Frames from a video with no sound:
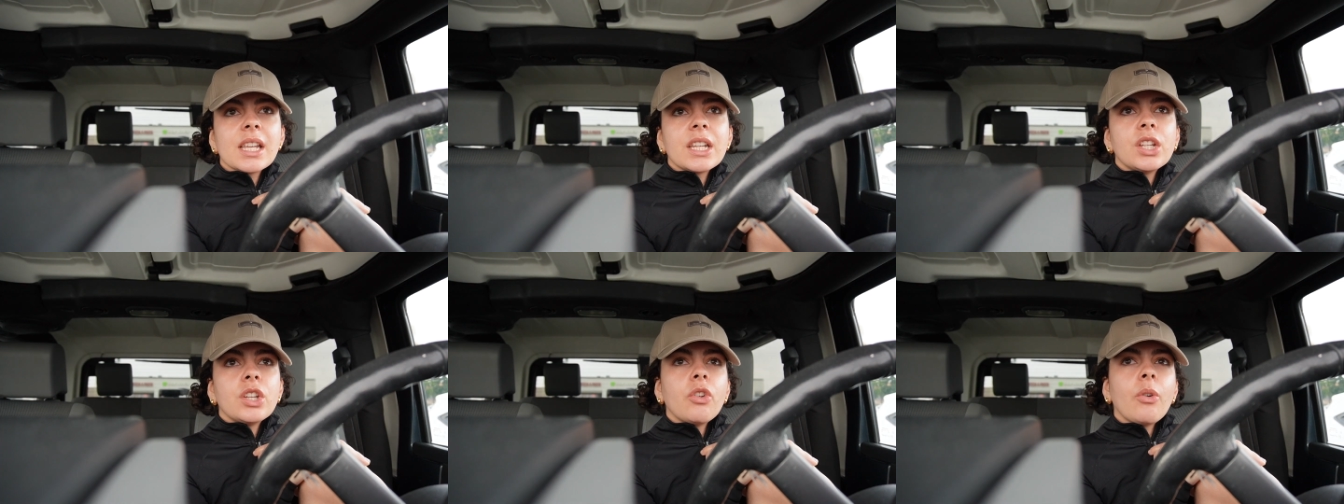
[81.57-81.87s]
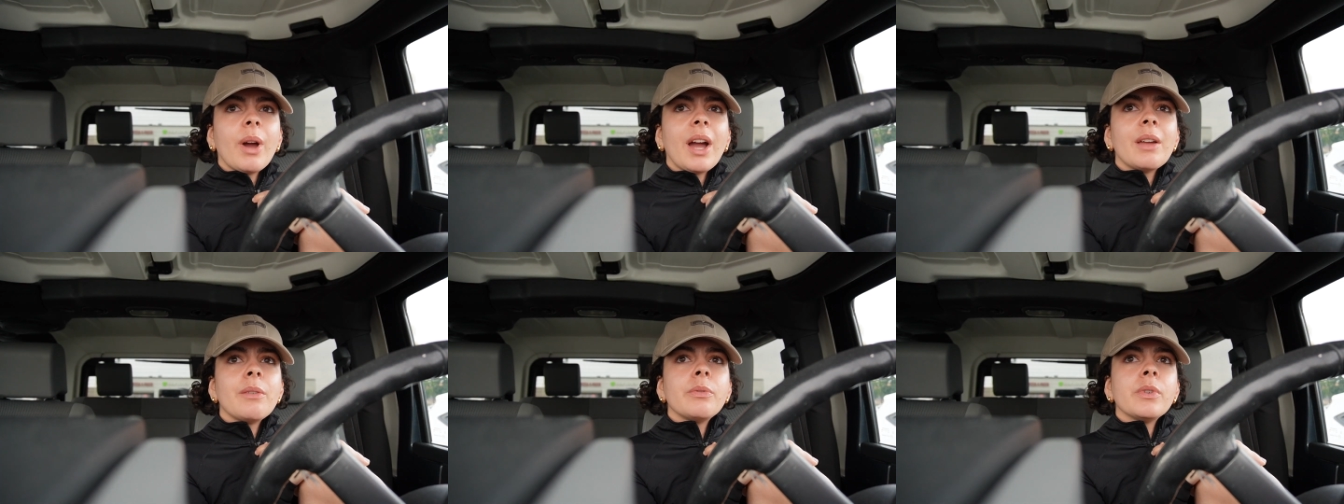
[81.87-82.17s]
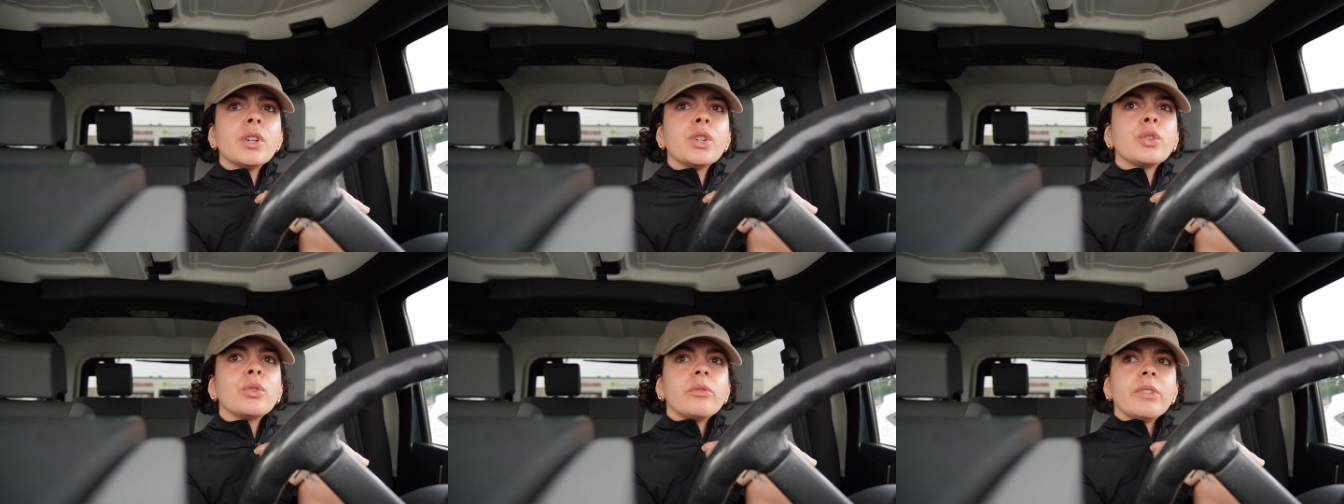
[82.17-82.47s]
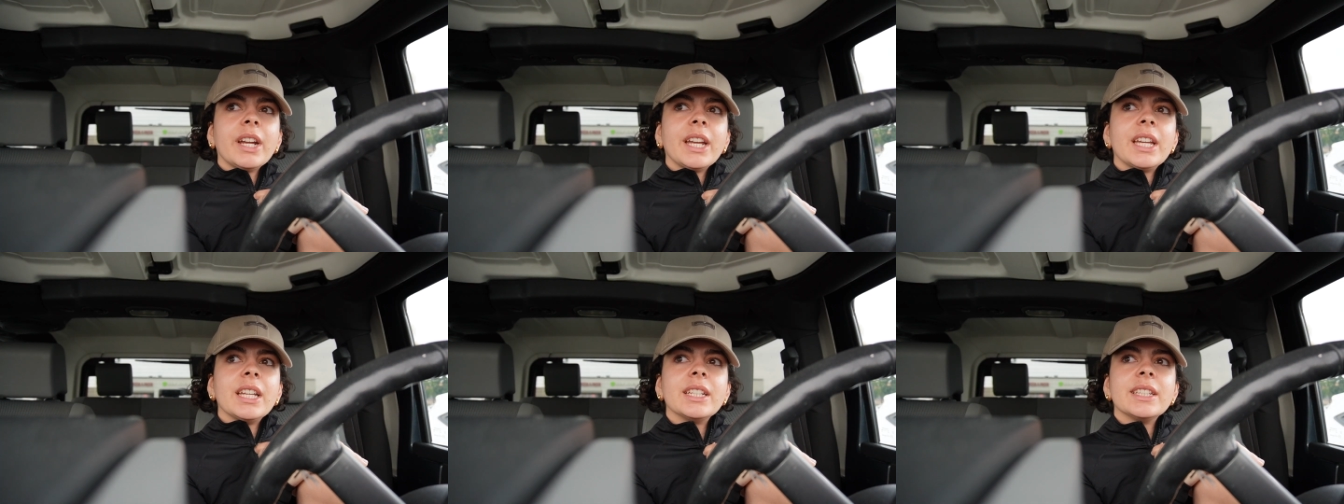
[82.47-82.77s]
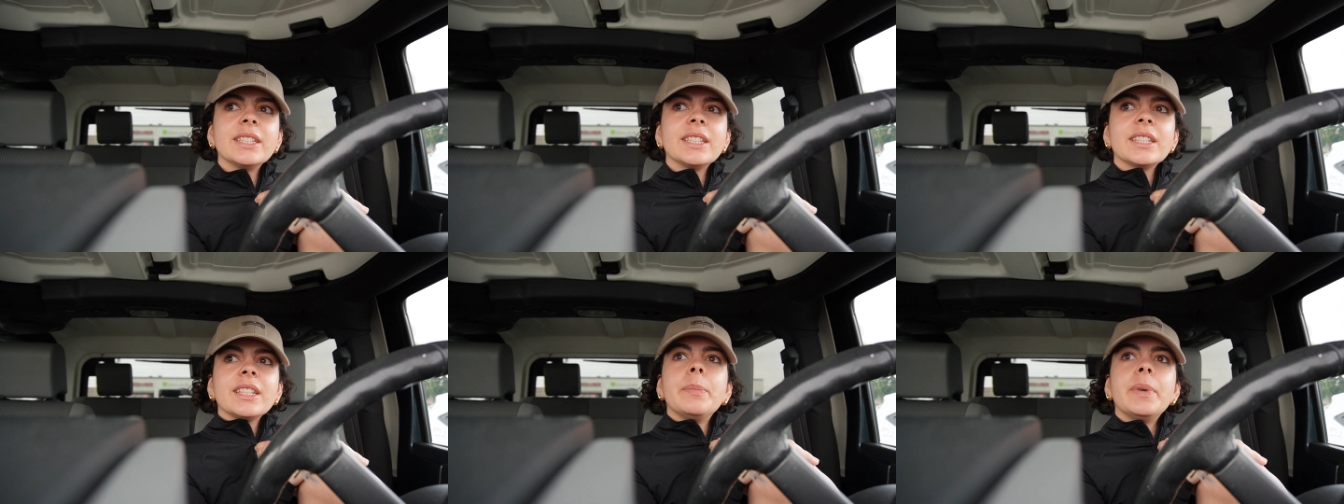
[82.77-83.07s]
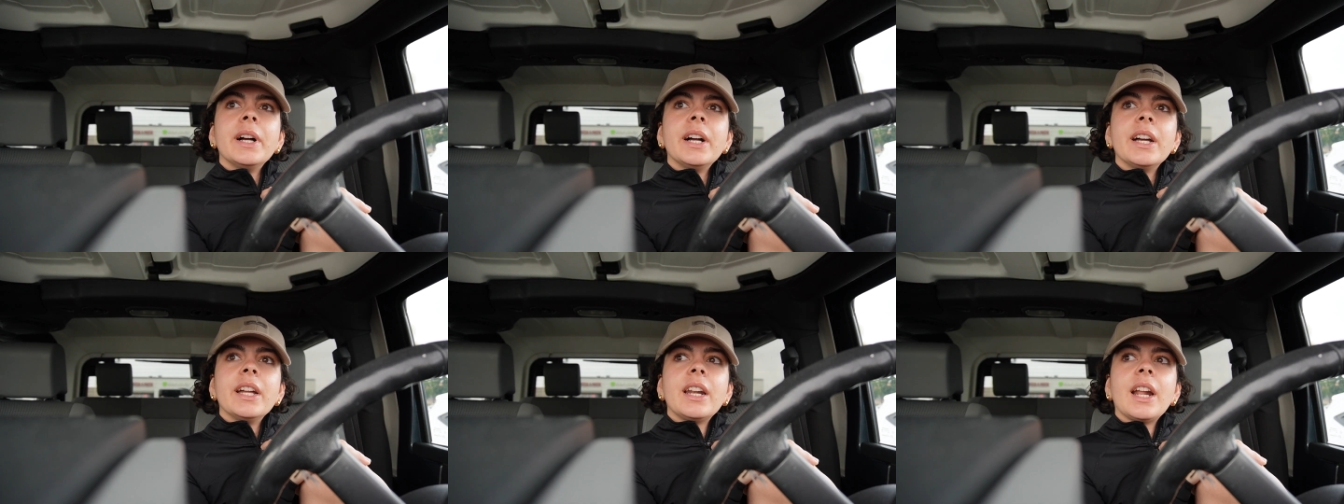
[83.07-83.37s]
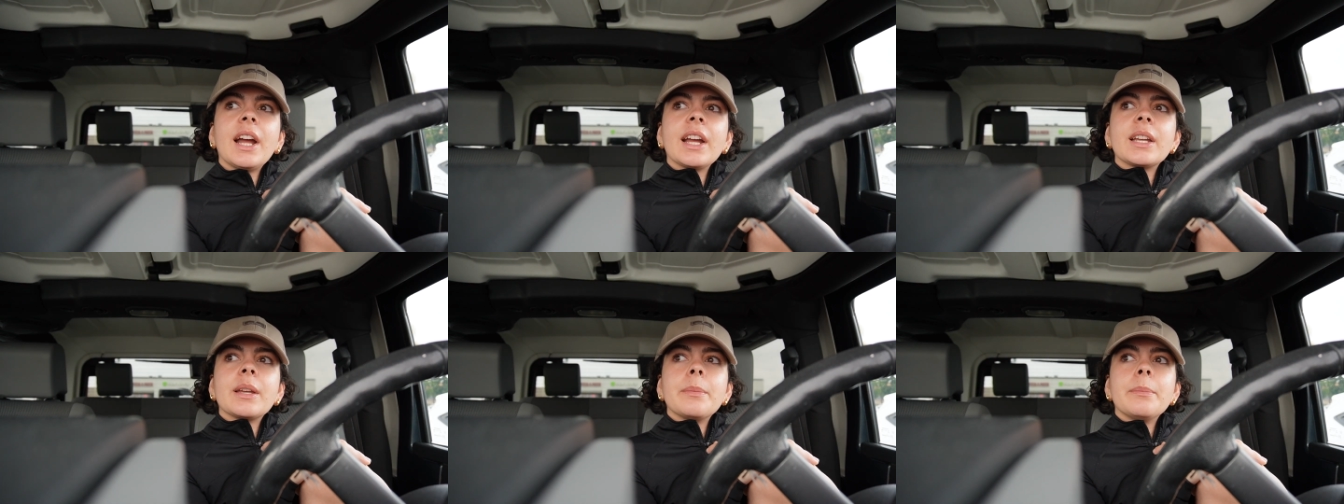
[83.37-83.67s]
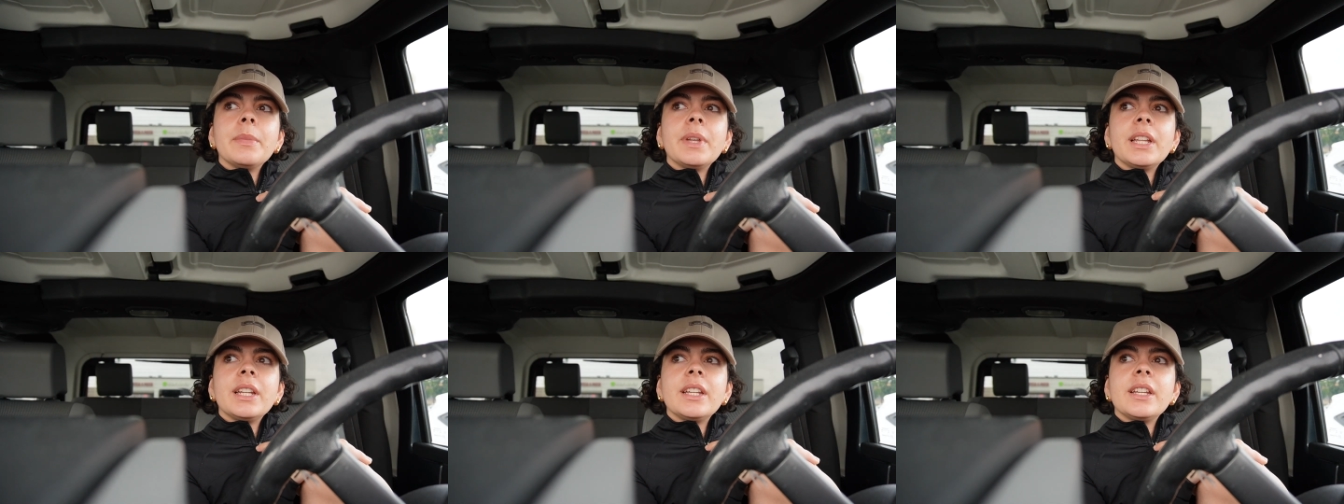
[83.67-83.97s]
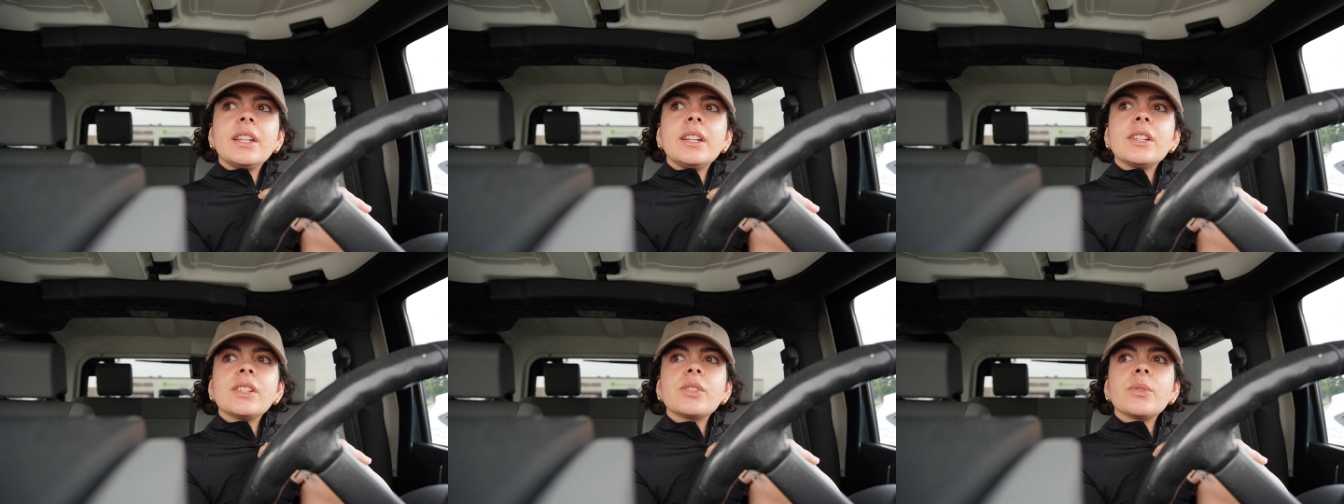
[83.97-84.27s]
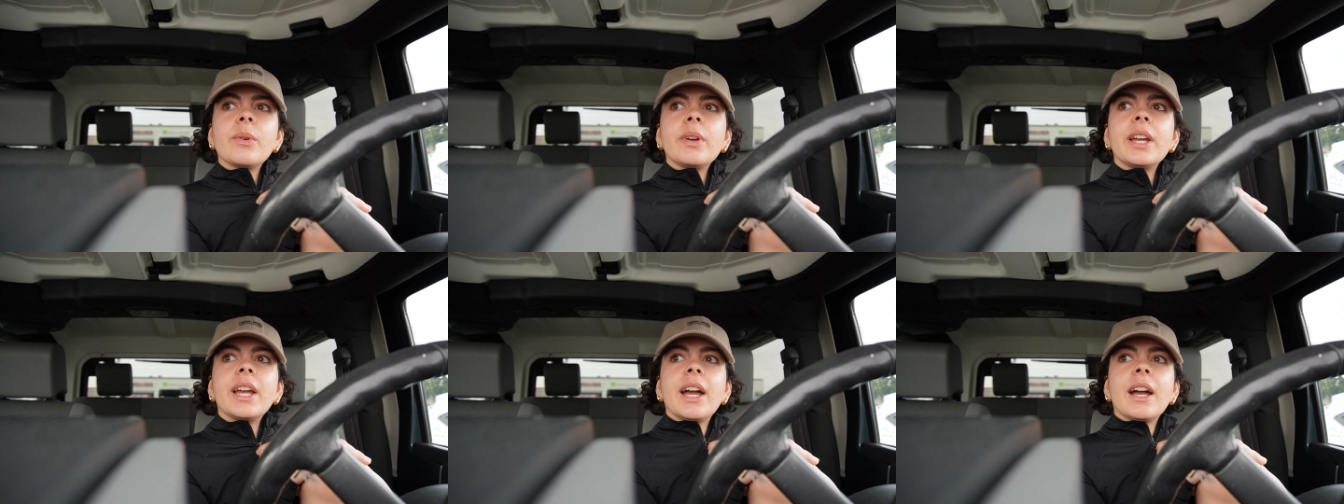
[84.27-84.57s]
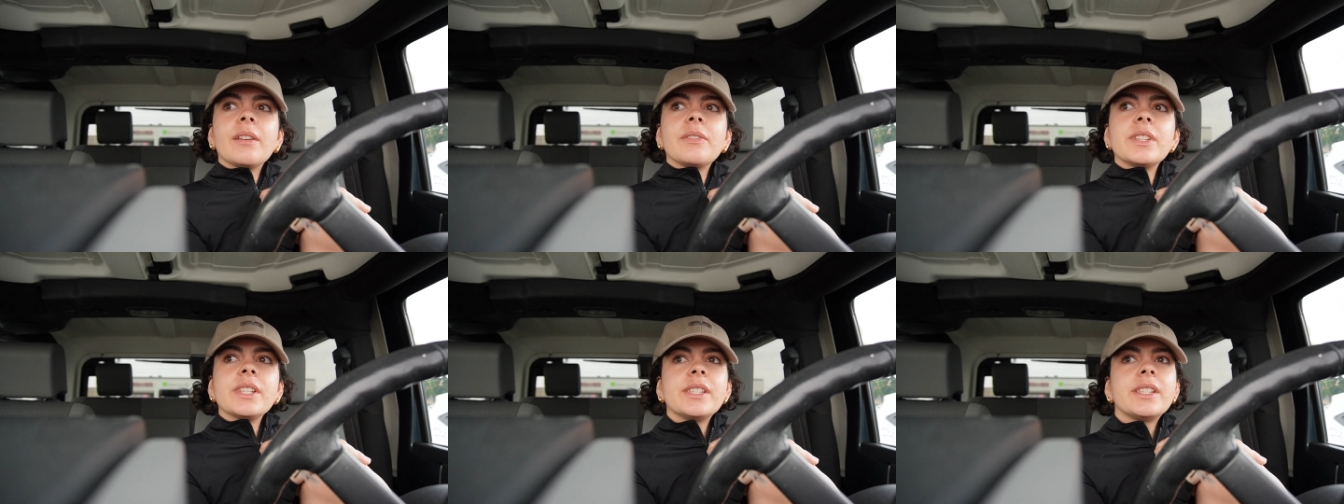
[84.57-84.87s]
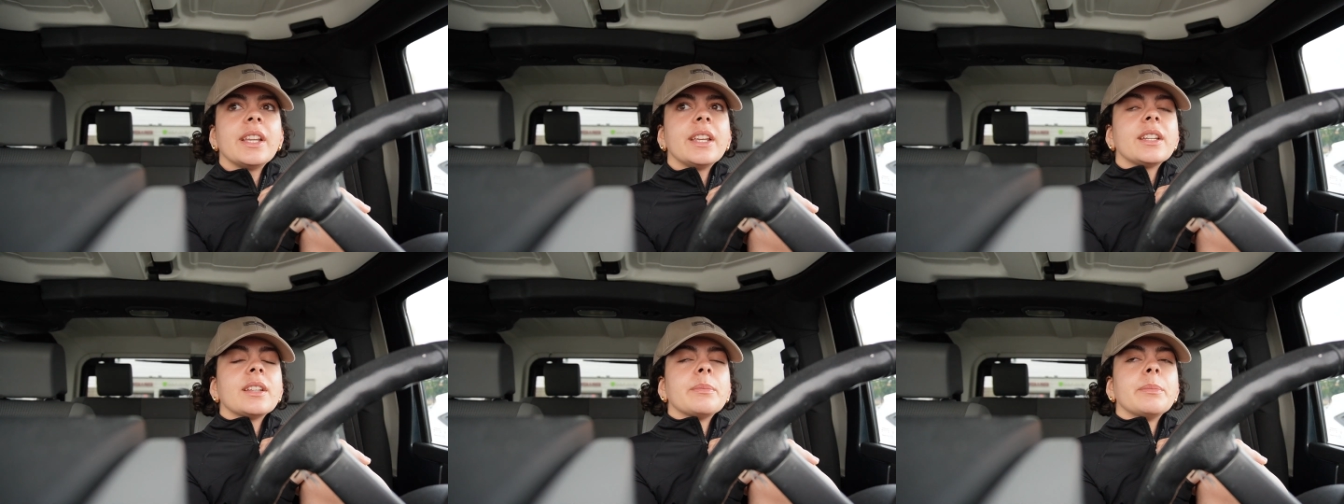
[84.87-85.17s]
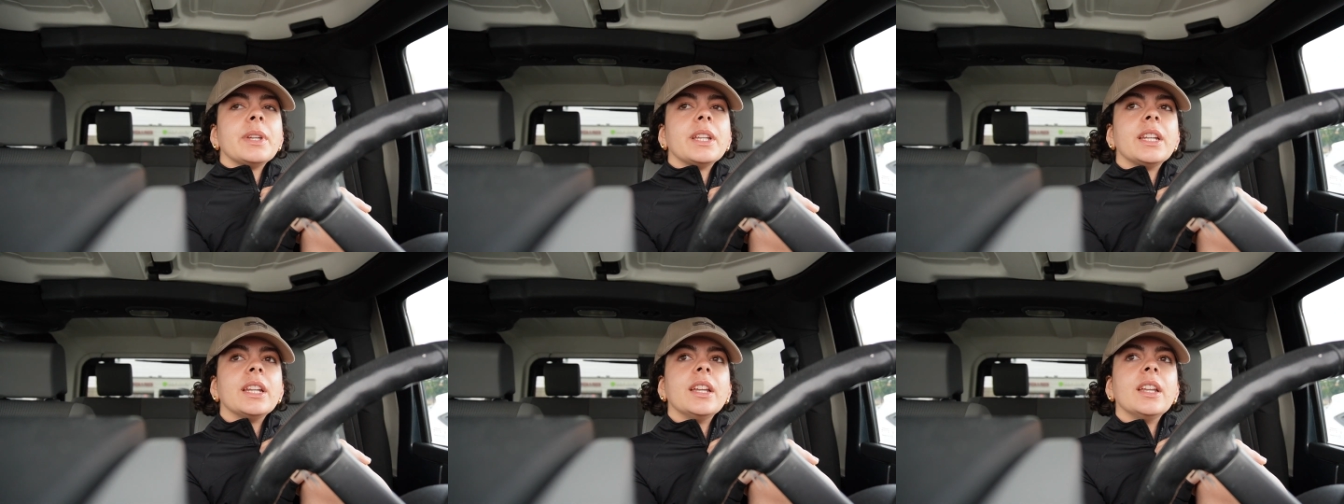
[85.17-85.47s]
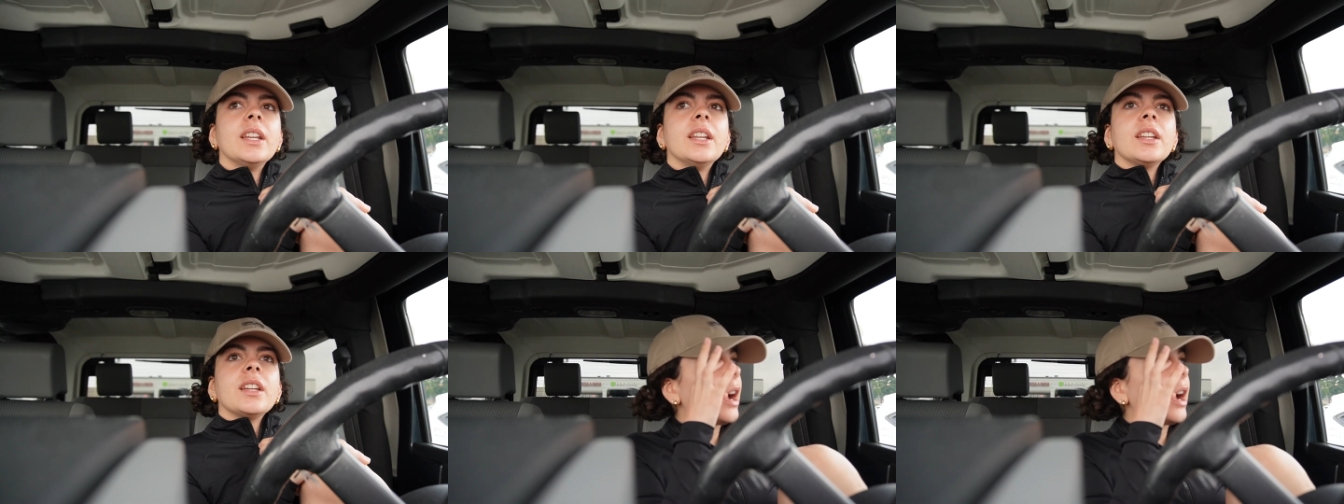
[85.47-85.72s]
And you know, I feel great, but I committed, so I have to stay committed.